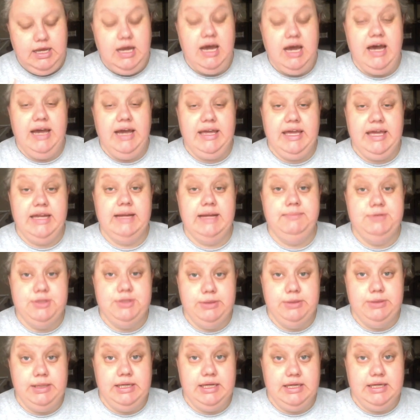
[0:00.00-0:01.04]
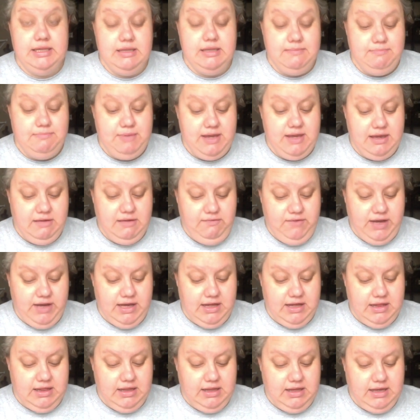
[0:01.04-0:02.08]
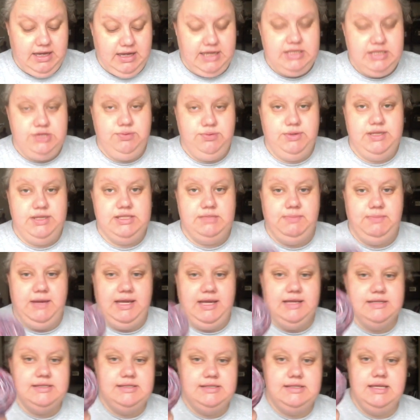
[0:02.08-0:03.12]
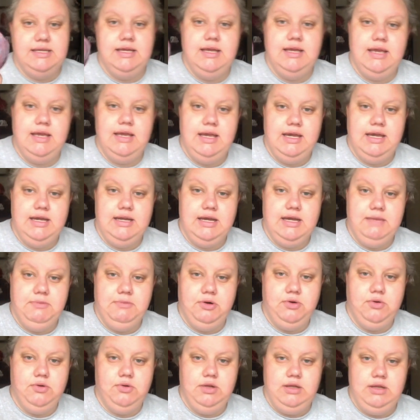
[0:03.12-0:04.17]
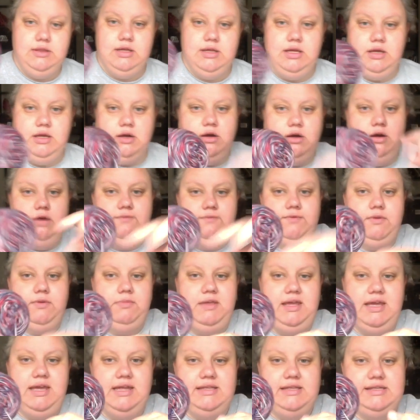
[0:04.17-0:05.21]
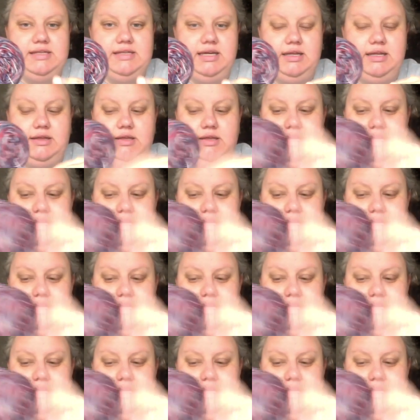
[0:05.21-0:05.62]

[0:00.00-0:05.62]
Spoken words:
again, I'm doing it on the BFL high twist base. And I'm holding the yarn from the inside of the